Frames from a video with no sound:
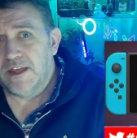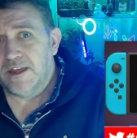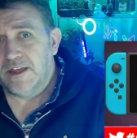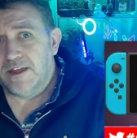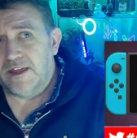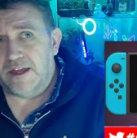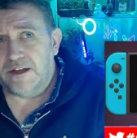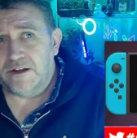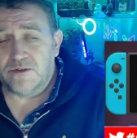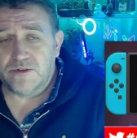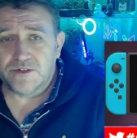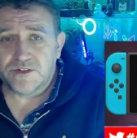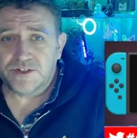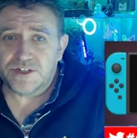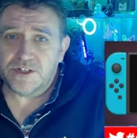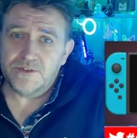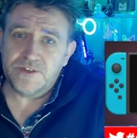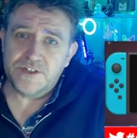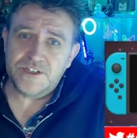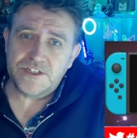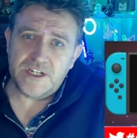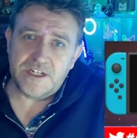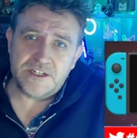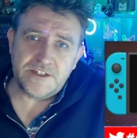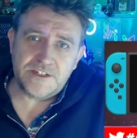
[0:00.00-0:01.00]
And also
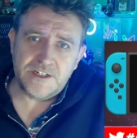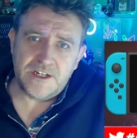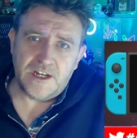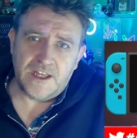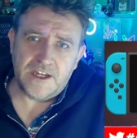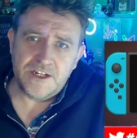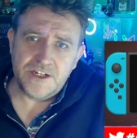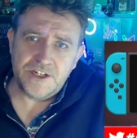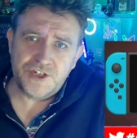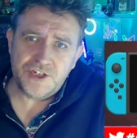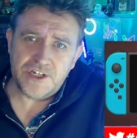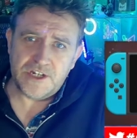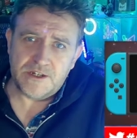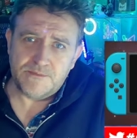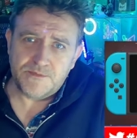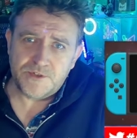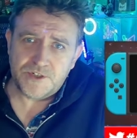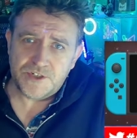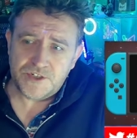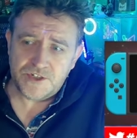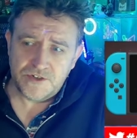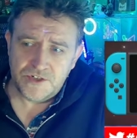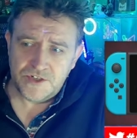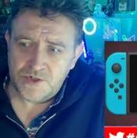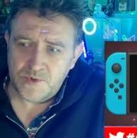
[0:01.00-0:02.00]
the Sentinelized ships.
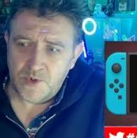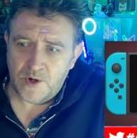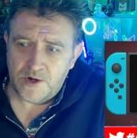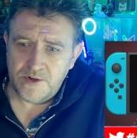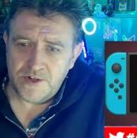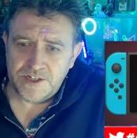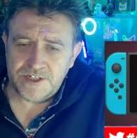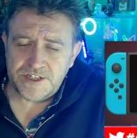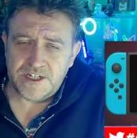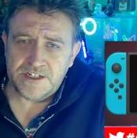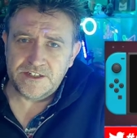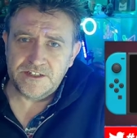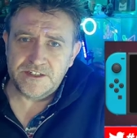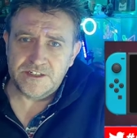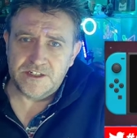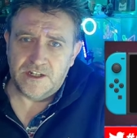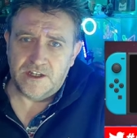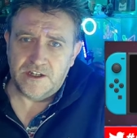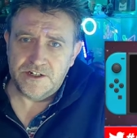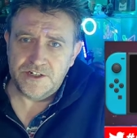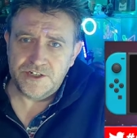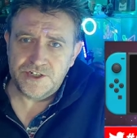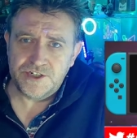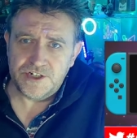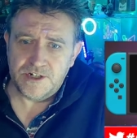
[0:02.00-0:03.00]
As soon as you own a
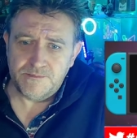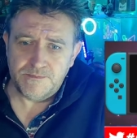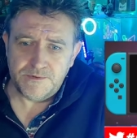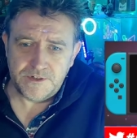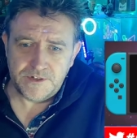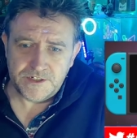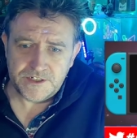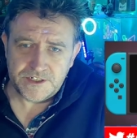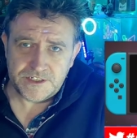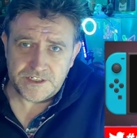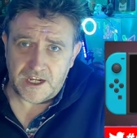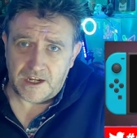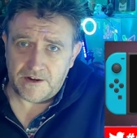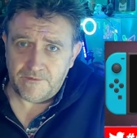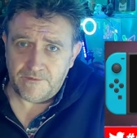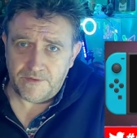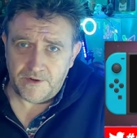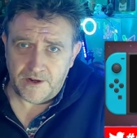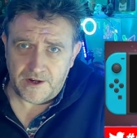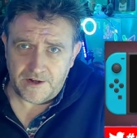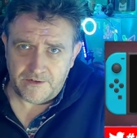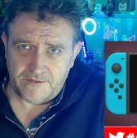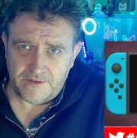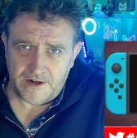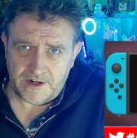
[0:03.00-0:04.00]
Sentinelized ship and you start
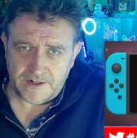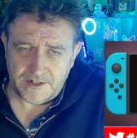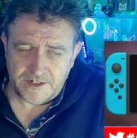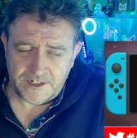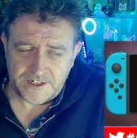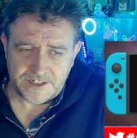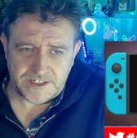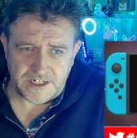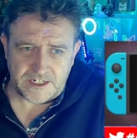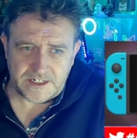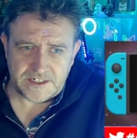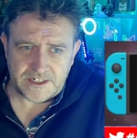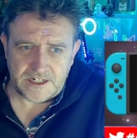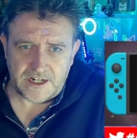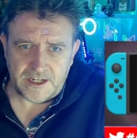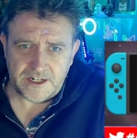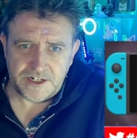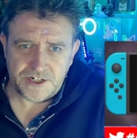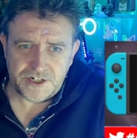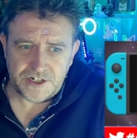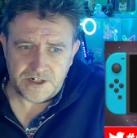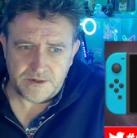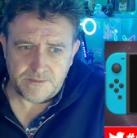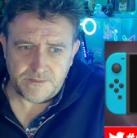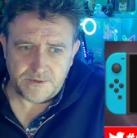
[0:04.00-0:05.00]
flying around in a Sentinelized
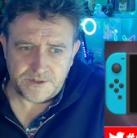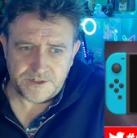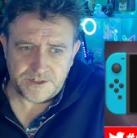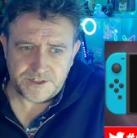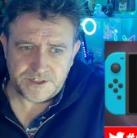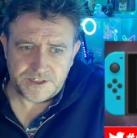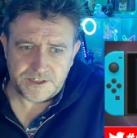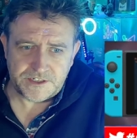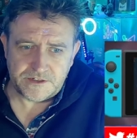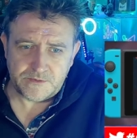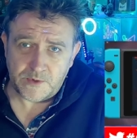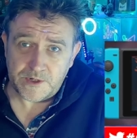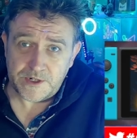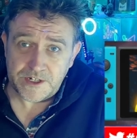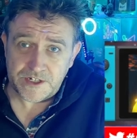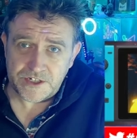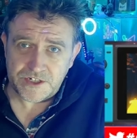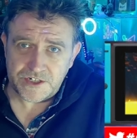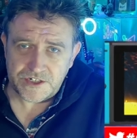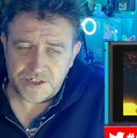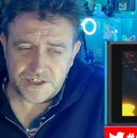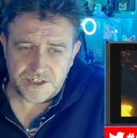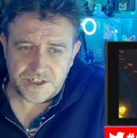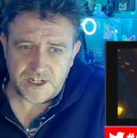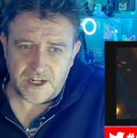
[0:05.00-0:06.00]
ship on
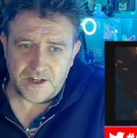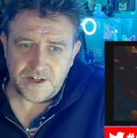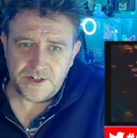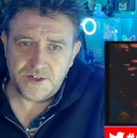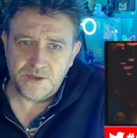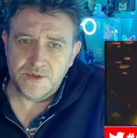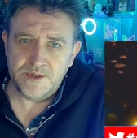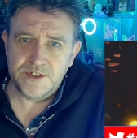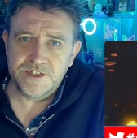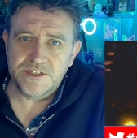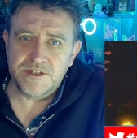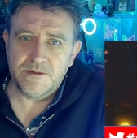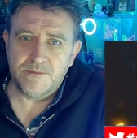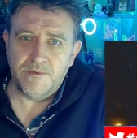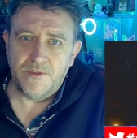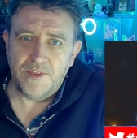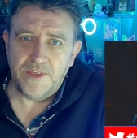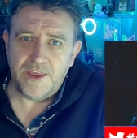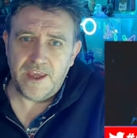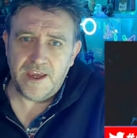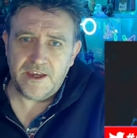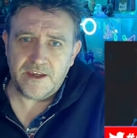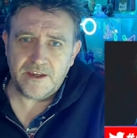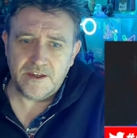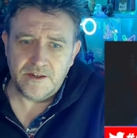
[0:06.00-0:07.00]
Switch and start doing some of
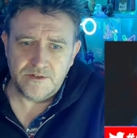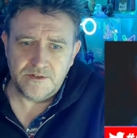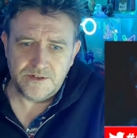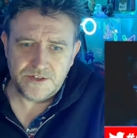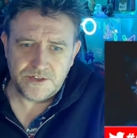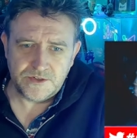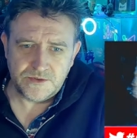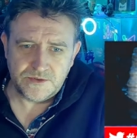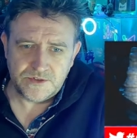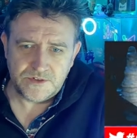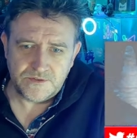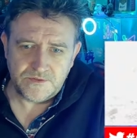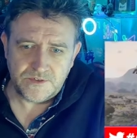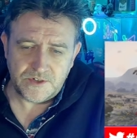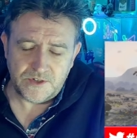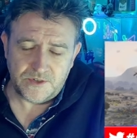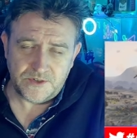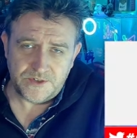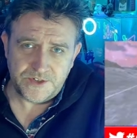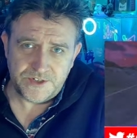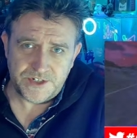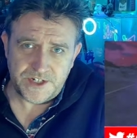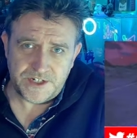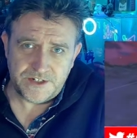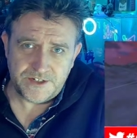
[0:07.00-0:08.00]
the Echo sort of
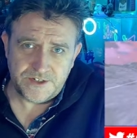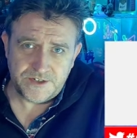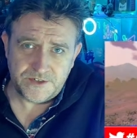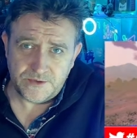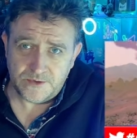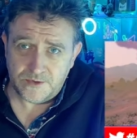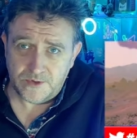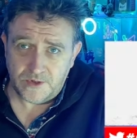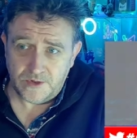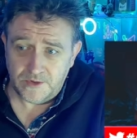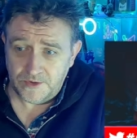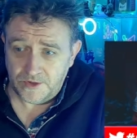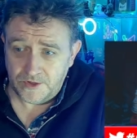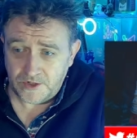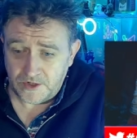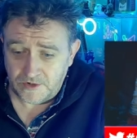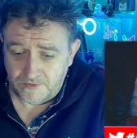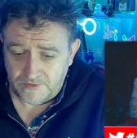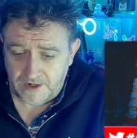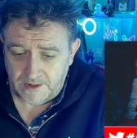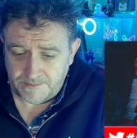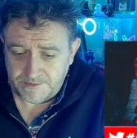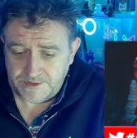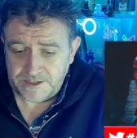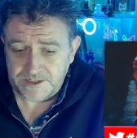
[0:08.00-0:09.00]
content, or the
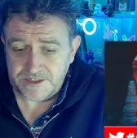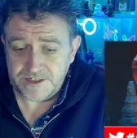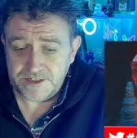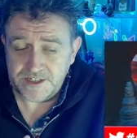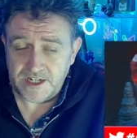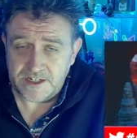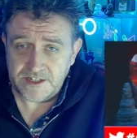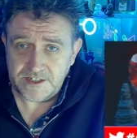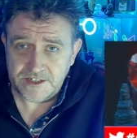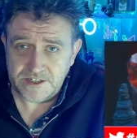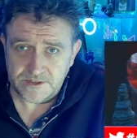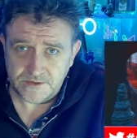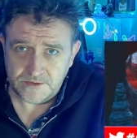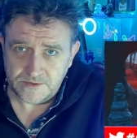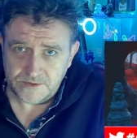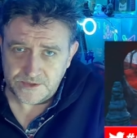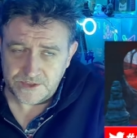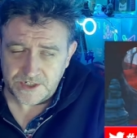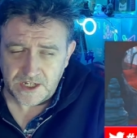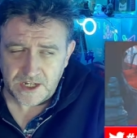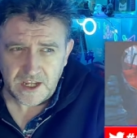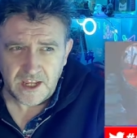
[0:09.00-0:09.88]
corrupted Sentinels,